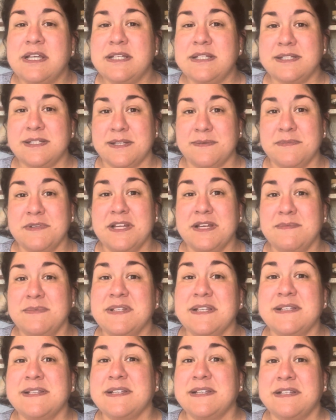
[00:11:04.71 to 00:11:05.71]
sometimes
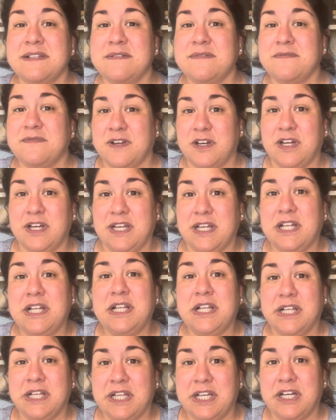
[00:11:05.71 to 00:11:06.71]
isn't very
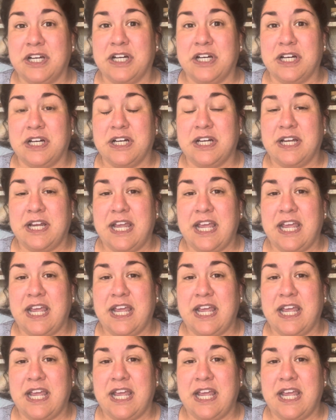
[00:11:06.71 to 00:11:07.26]
clear.